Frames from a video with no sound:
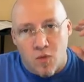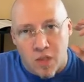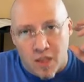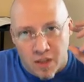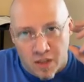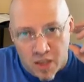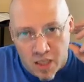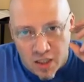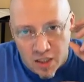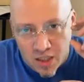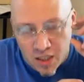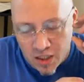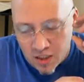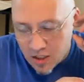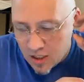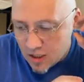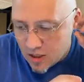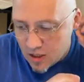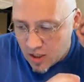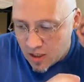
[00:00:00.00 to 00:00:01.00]
in,
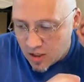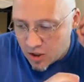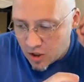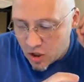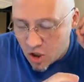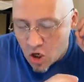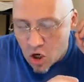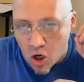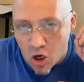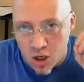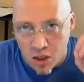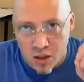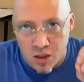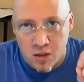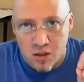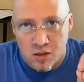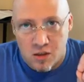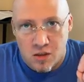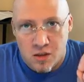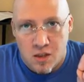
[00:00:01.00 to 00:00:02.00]
in, in, in the
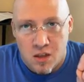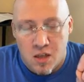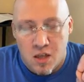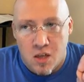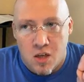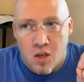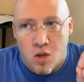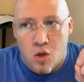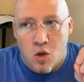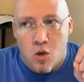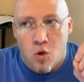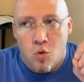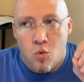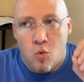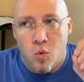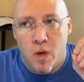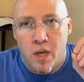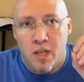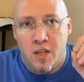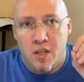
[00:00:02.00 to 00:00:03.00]
garden
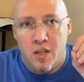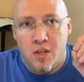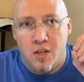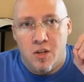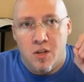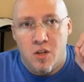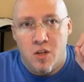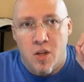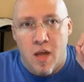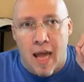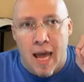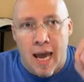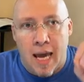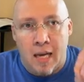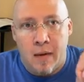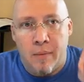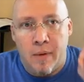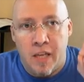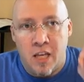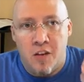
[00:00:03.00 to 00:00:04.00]
when
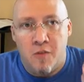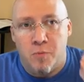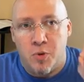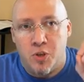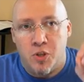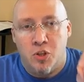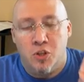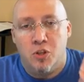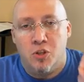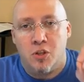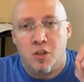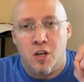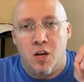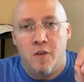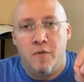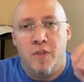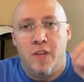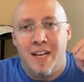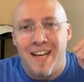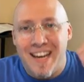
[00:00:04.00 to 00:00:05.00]
Adam and Eve partook of the